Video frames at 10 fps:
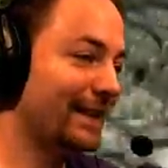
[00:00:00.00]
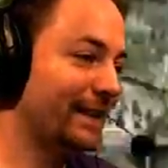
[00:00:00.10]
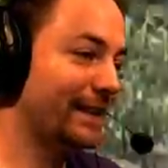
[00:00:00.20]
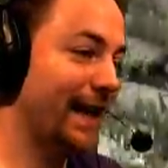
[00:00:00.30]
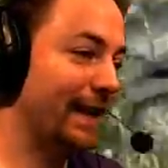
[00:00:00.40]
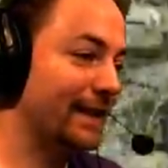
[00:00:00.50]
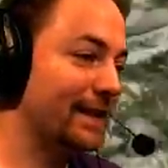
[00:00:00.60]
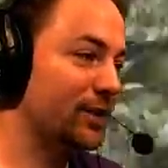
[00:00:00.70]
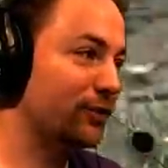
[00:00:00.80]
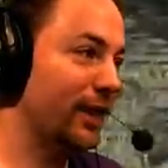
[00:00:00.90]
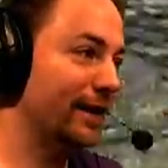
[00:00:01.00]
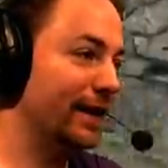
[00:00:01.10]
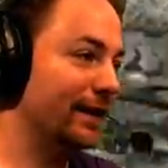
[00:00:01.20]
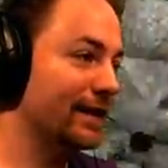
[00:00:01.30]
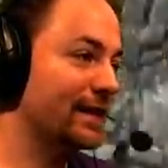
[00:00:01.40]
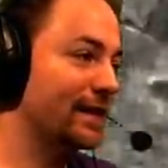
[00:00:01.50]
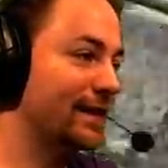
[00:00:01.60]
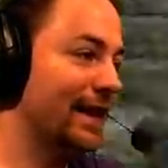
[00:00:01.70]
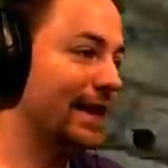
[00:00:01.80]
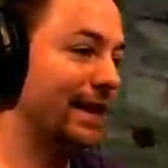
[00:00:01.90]
Shit, this is frightening. This is
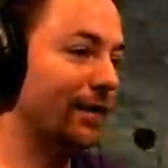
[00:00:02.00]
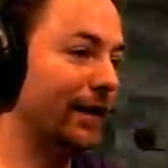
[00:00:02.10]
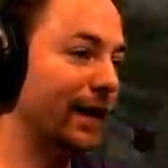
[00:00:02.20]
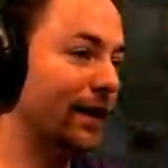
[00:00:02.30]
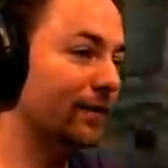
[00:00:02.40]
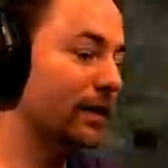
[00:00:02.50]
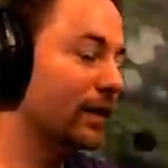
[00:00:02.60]
Slendy right now.